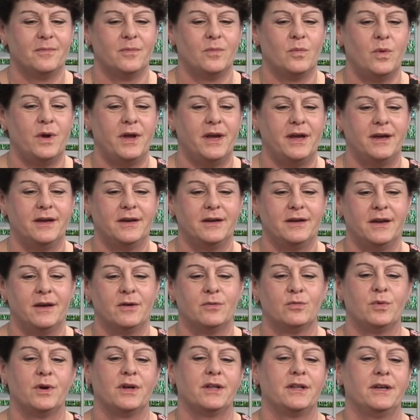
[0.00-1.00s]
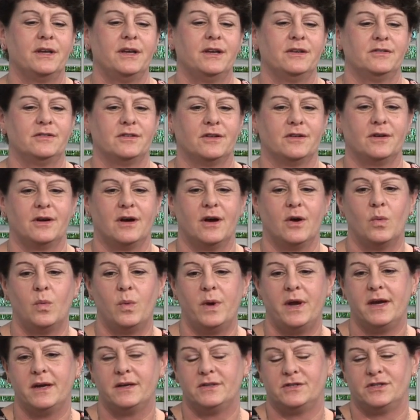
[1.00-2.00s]
we, it really is a, a,
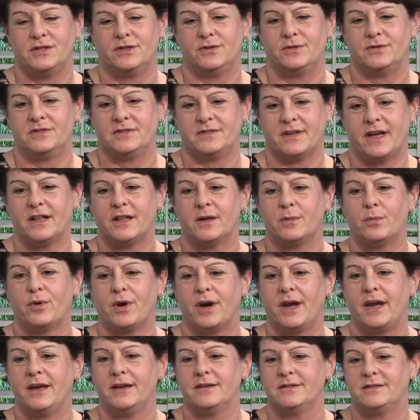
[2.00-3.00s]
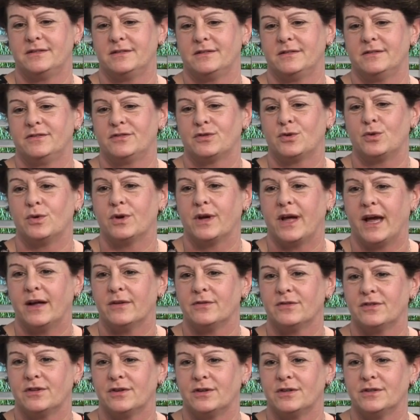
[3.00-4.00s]
week to celebrate school
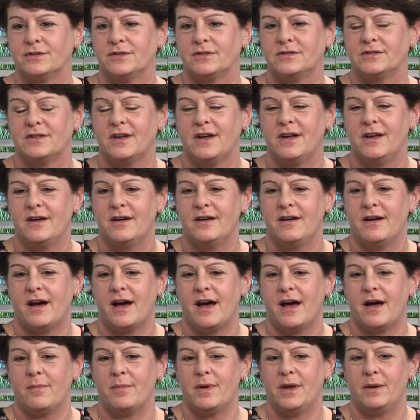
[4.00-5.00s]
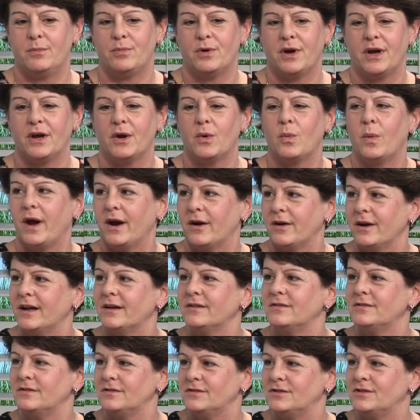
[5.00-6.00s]
counselors um, and bring an
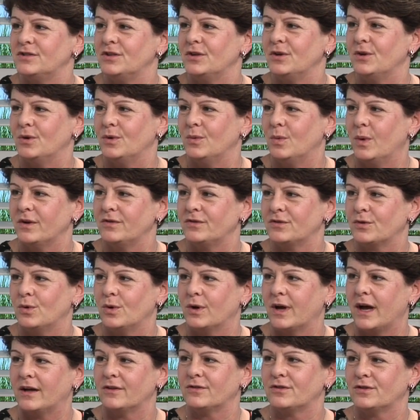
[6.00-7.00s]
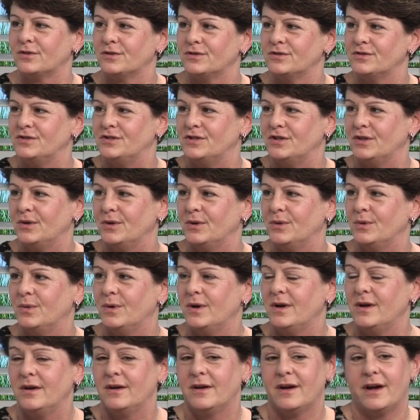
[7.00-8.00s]
awareness to what school counselors do mm
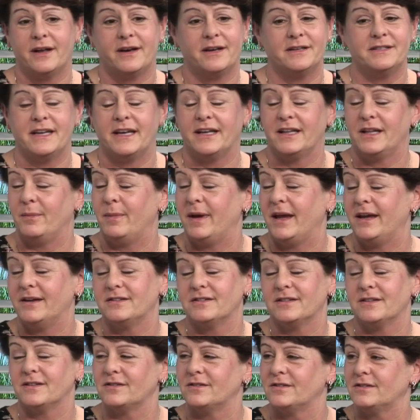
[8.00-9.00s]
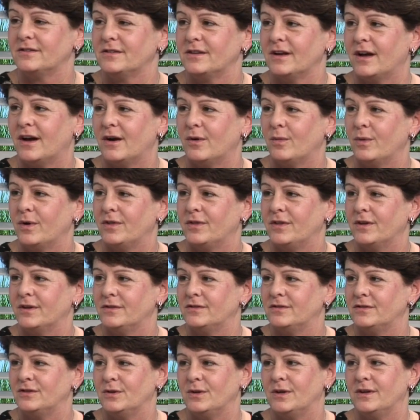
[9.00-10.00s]
-hmm. on a daily basis uh, with the
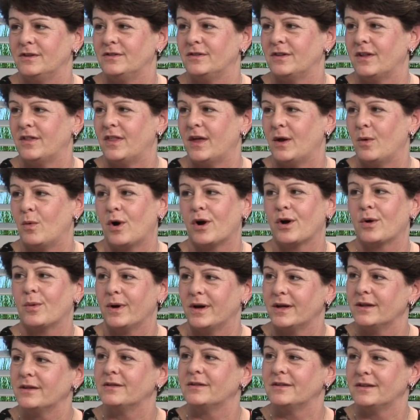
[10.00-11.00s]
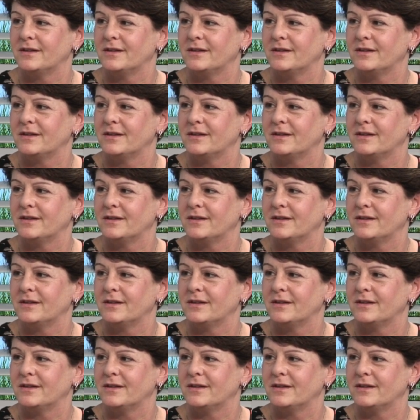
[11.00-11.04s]
students that they work with.